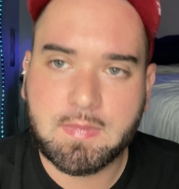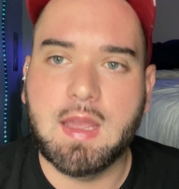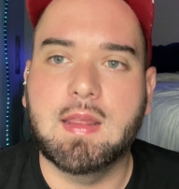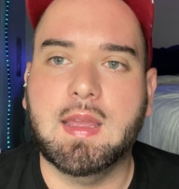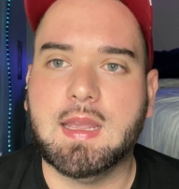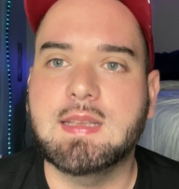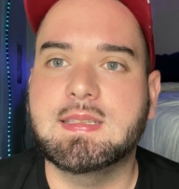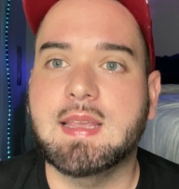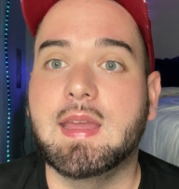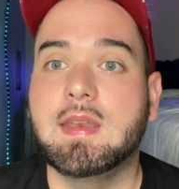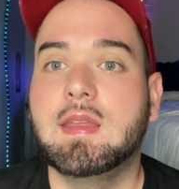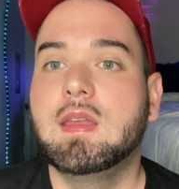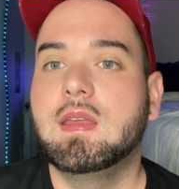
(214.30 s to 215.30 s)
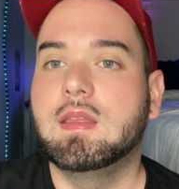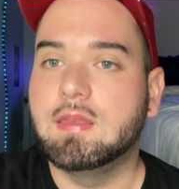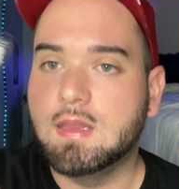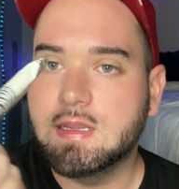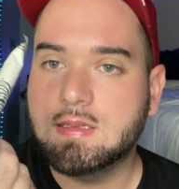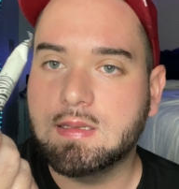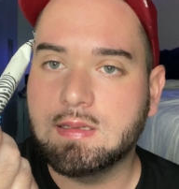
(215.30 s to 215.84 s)
And like I said,
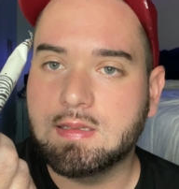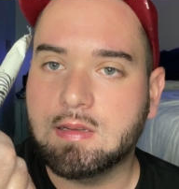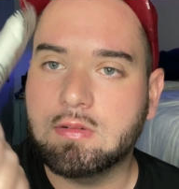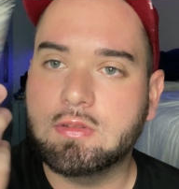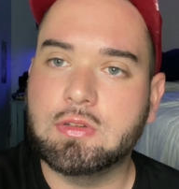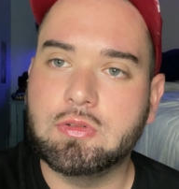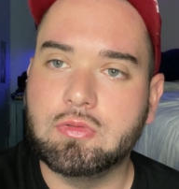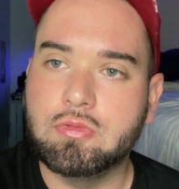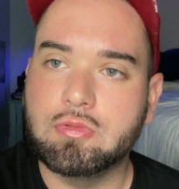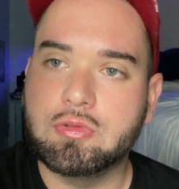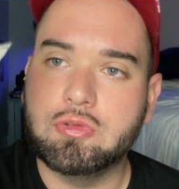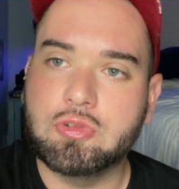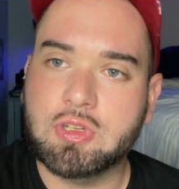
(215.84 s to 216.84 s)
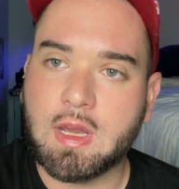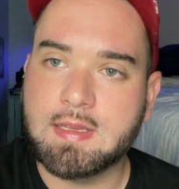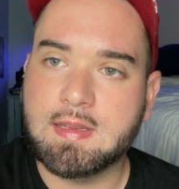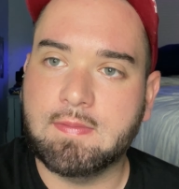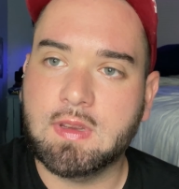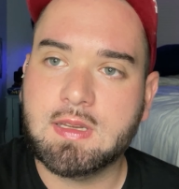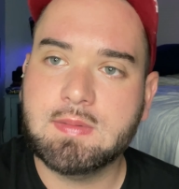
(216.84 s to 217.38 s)
this is equal to two shots
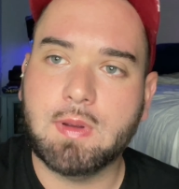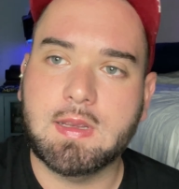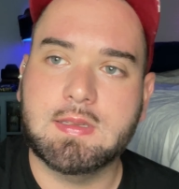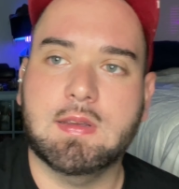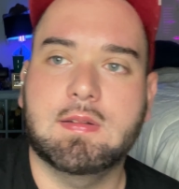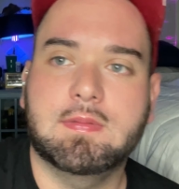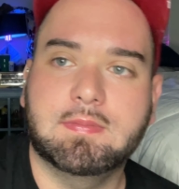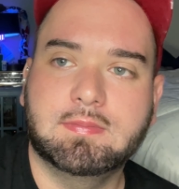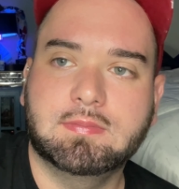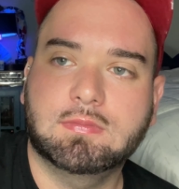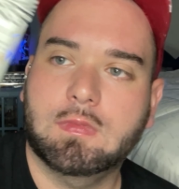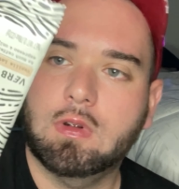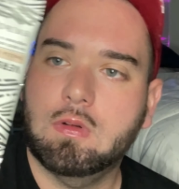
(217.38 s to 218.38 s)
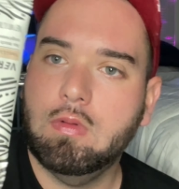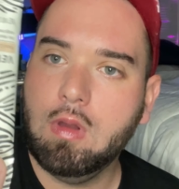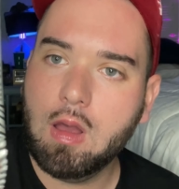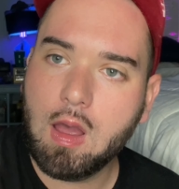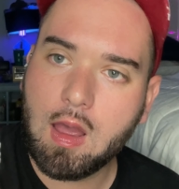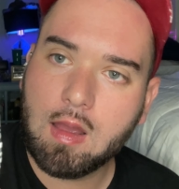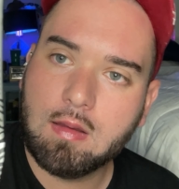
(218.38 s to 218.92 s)
of espresso.
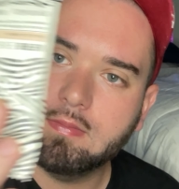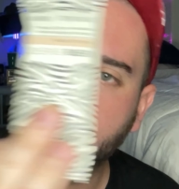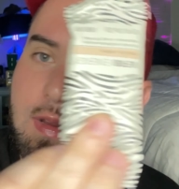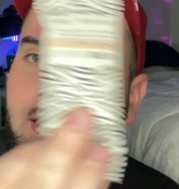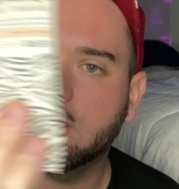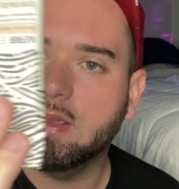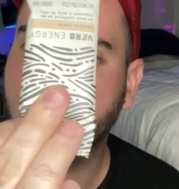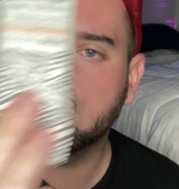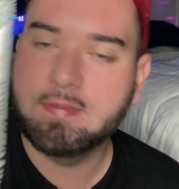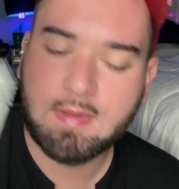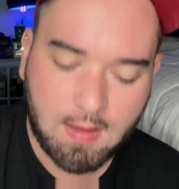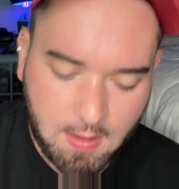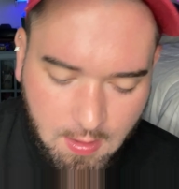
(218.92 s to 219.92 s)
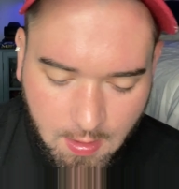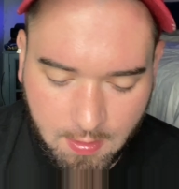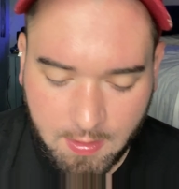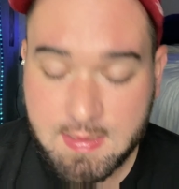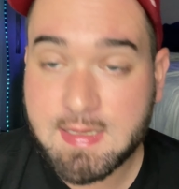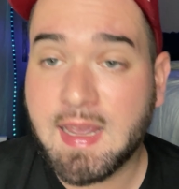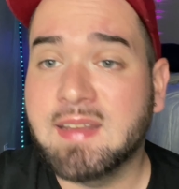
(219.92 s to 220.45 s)
Ah, there you go.
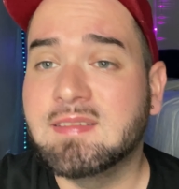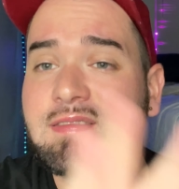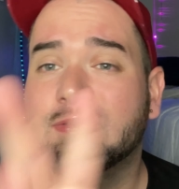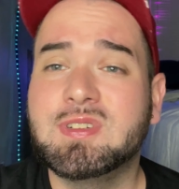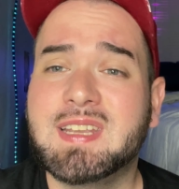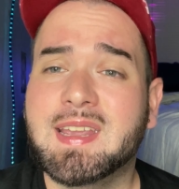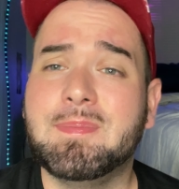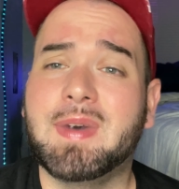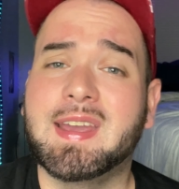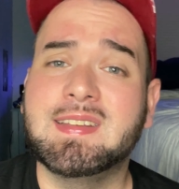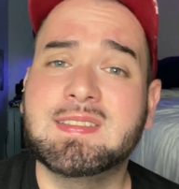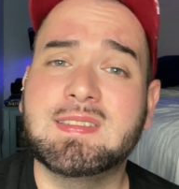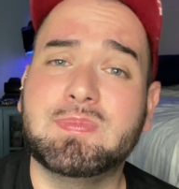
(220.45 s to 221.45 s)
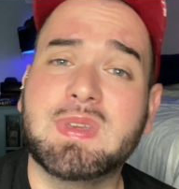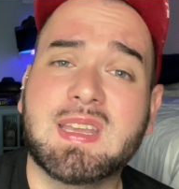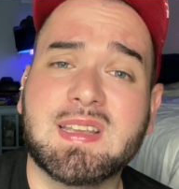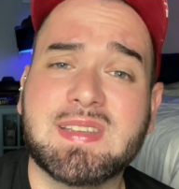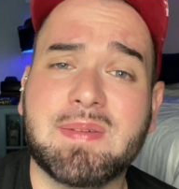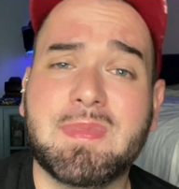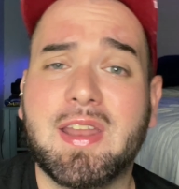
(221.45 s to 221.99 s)
Like I said, we're taking bites
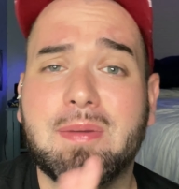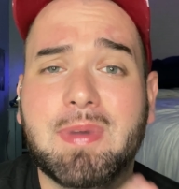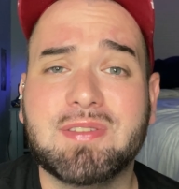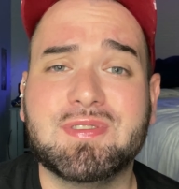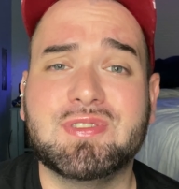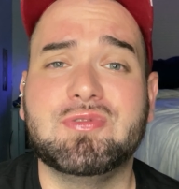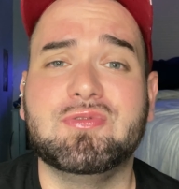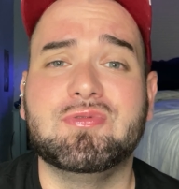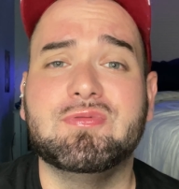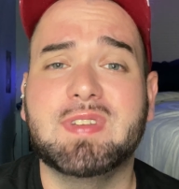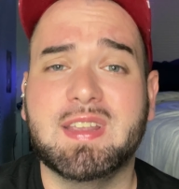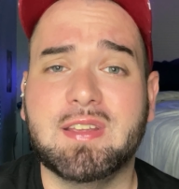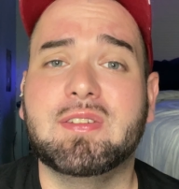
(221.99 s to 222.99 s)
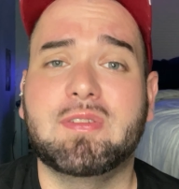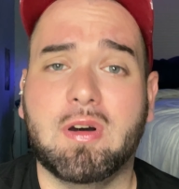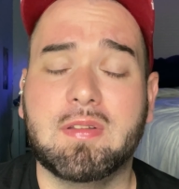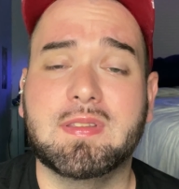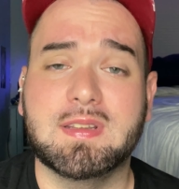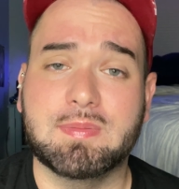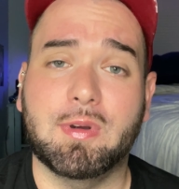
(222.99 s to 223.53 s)
because I'm not about to eat
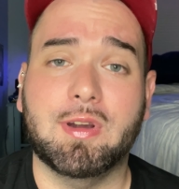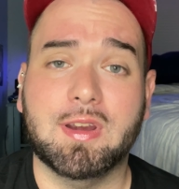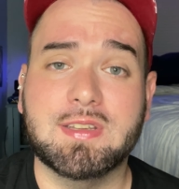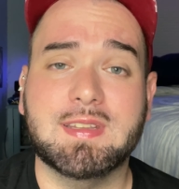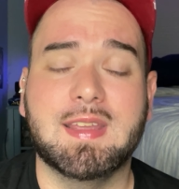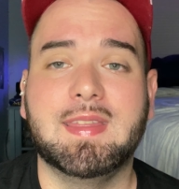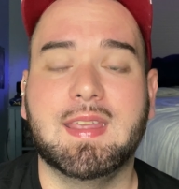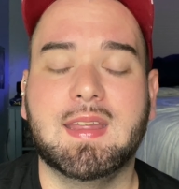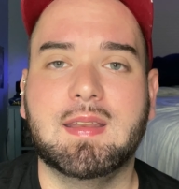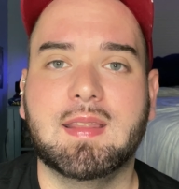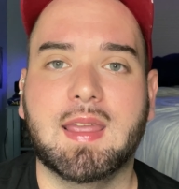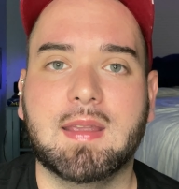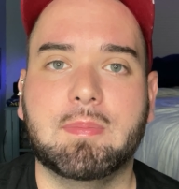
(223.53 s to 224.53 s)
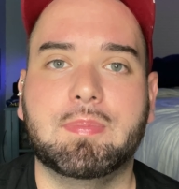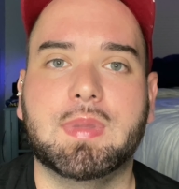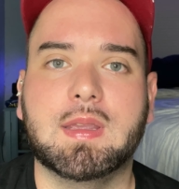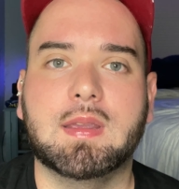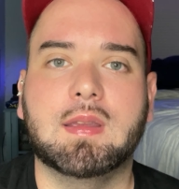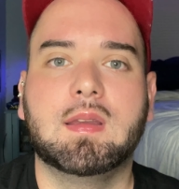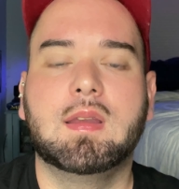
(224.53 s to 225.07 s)
all these bars and then like be the,